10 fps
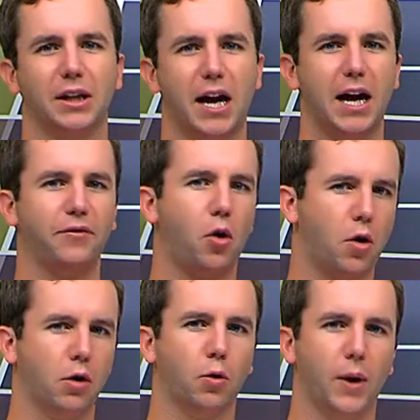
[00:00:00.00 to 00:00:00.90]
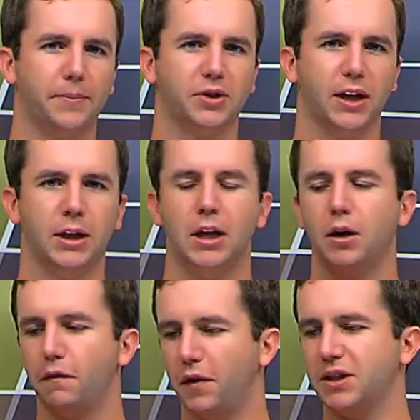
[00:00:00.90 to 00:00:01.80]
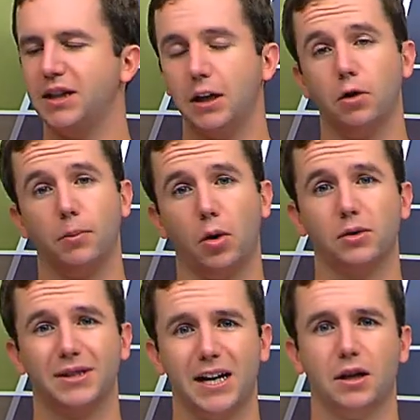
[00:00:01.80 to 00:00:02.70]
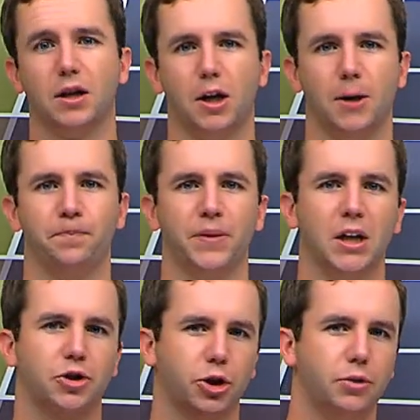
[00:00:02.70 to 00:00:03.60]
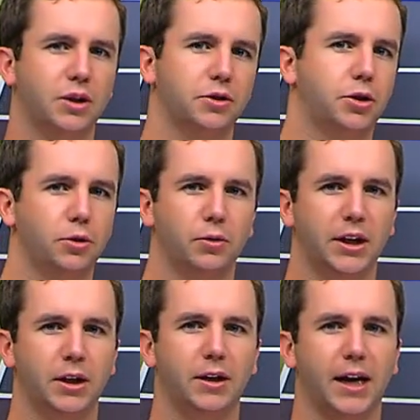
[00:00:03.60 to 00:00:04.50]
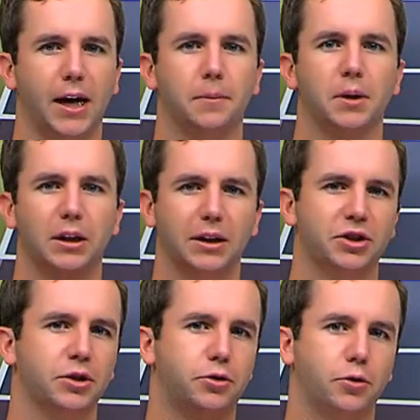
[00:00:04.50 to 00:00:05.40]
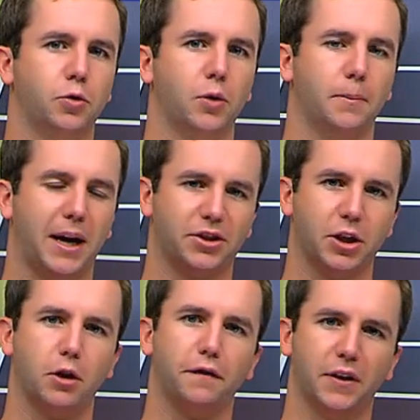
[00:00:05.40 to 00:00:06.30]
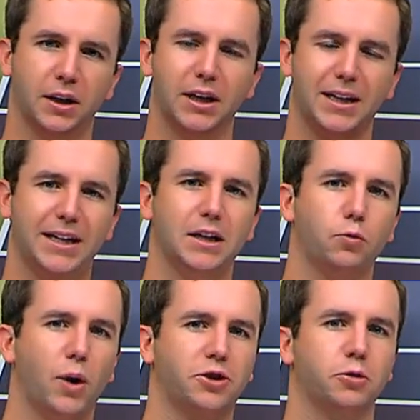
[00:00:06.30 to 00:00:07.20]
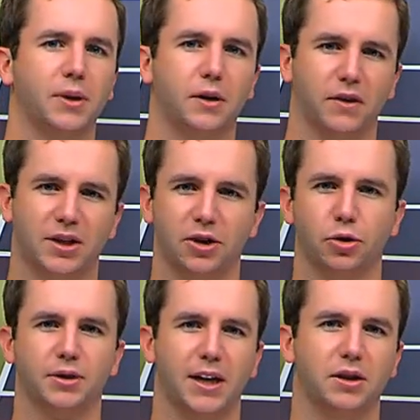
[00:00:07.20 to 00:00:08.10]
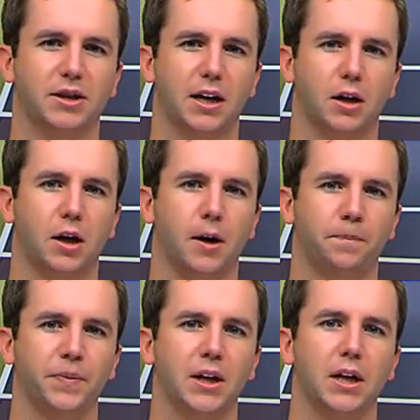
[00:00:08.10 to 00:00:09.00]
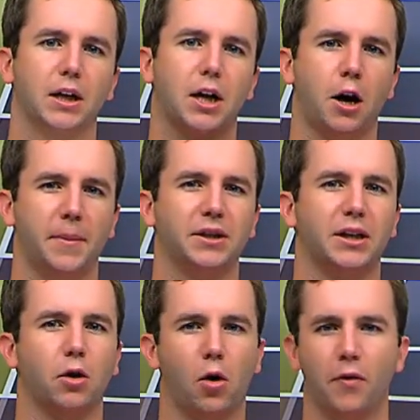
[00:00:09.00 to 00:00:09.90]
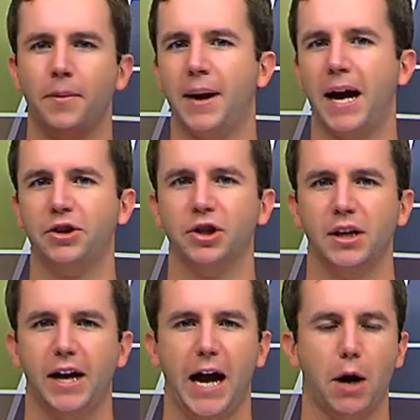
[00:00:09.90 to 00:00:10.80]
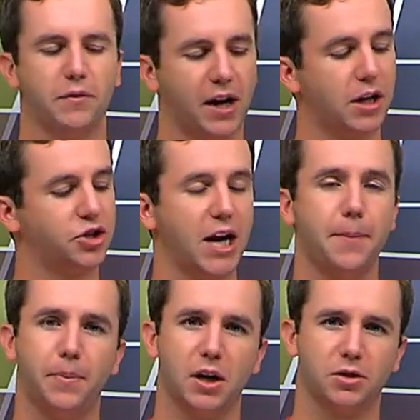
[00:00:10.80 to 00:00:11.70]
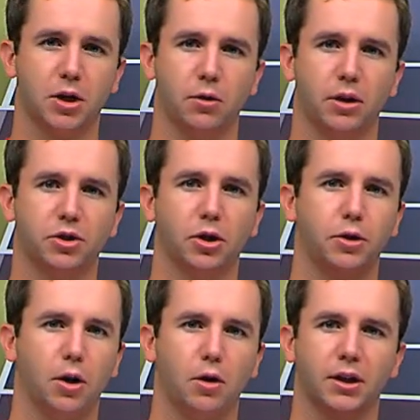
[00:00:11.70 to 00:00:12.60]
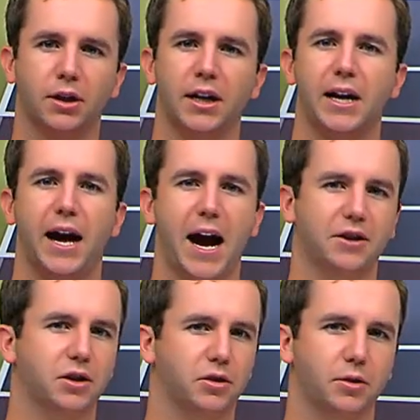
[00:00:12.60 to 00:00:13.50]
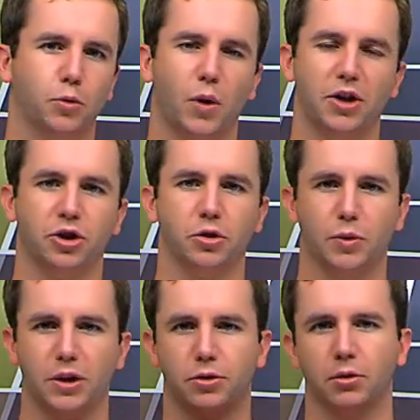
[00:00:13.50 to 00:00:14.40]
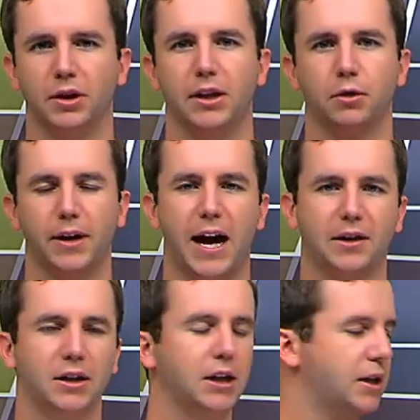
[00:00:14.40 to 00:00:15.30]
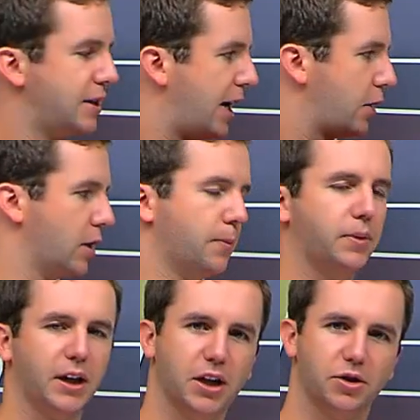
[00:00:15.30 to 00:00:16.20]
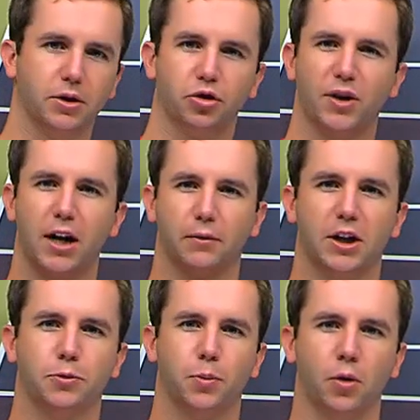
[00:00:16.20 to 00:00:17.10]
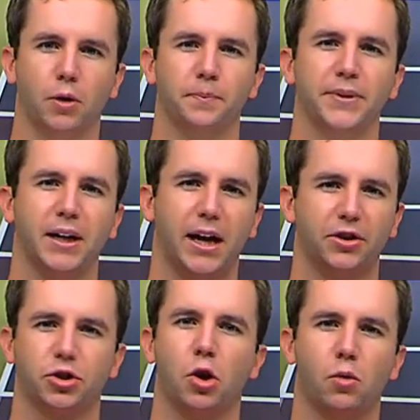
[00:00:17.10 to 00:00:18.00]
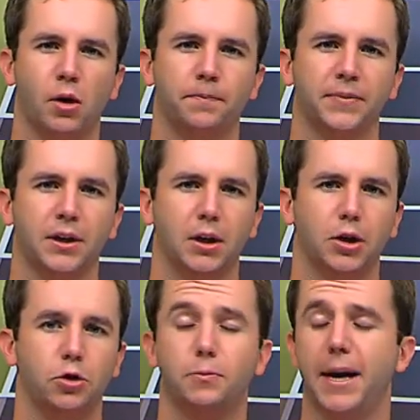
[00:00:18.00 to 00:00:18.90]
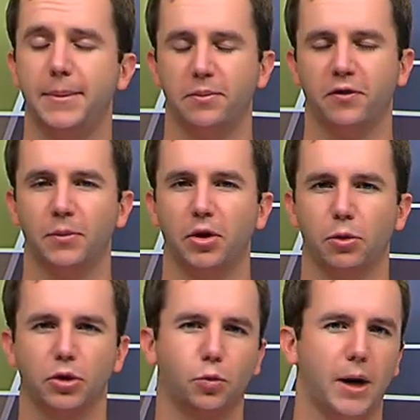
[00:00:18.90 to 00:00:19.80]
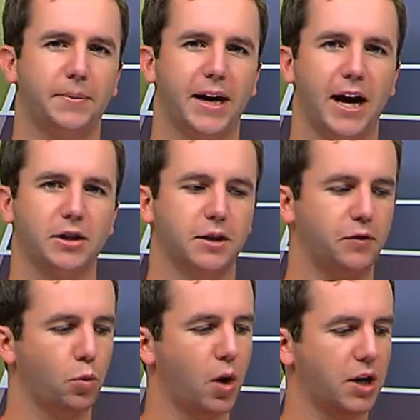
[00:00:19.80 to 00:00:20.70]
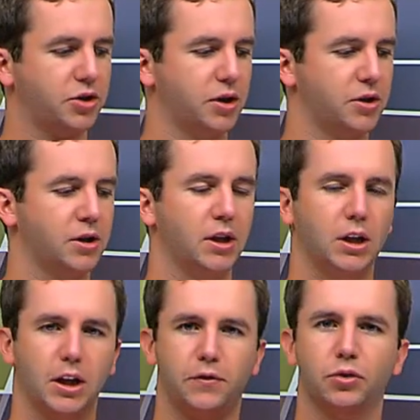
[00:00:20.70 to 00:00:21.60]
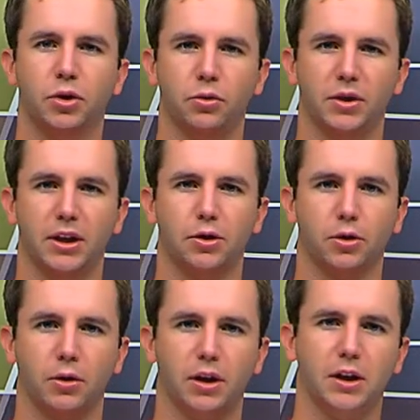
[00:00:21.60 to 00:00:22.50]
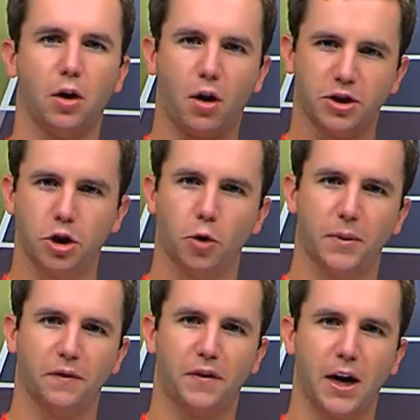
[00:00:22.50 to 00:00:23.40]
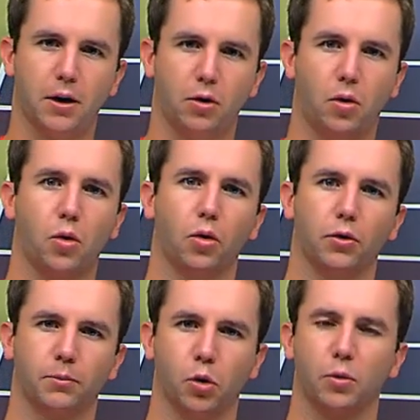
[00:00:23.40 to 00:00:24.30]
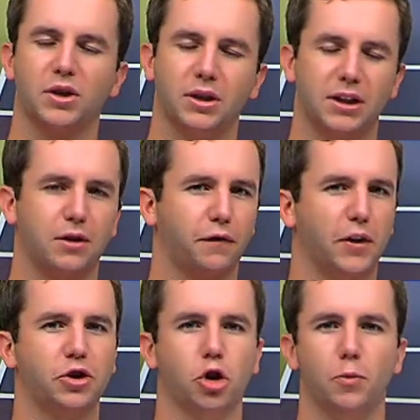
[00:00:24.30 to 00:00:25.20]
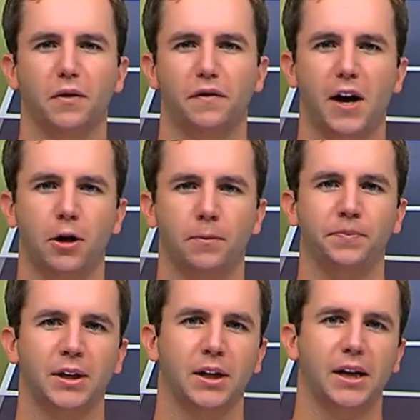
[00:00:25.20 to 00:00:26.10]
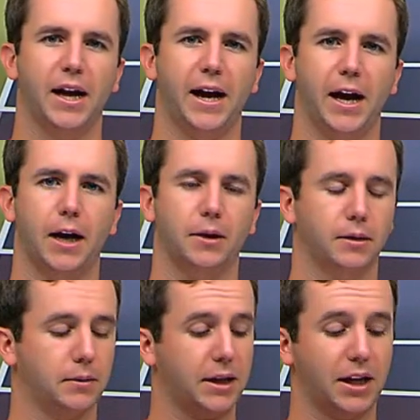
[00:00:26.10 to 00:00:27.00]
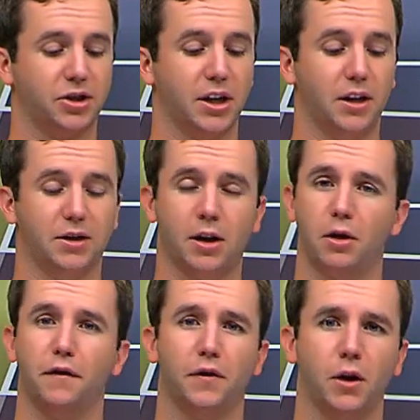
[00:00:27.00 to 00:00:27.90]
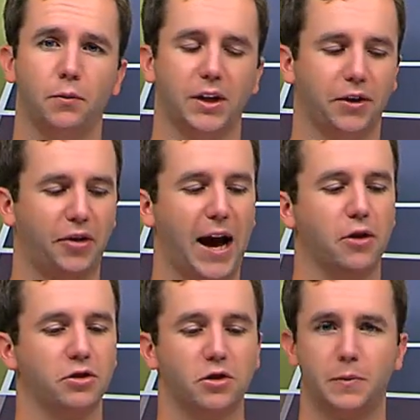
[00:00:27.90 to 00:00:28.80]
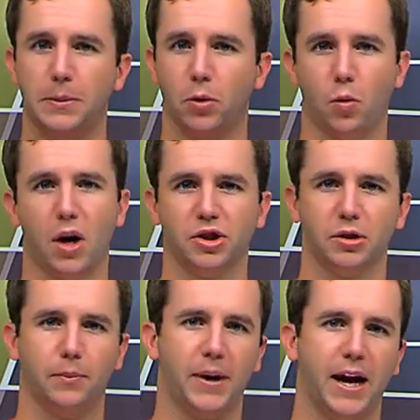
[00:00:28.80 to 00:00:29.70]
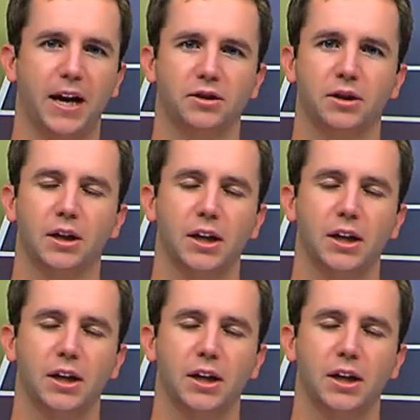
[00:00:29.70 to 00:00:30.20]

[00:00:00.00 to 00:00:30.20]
live on our website, fuzzyyellowballs.com, so you can tune in and listen to myself and Ian Westerman of EssentialTennis.com commenting on the match, and we've got a chat box going, so y'all can ask us some questions. We can certainly interact, diagram plays on the dry erase board, and so on. You may be familiar with the webcast if you watched us, if you tuned in during the Aussie Open final or more recently the French Open final. And like I said, a ton of fun. We had thousands of people watch in the past,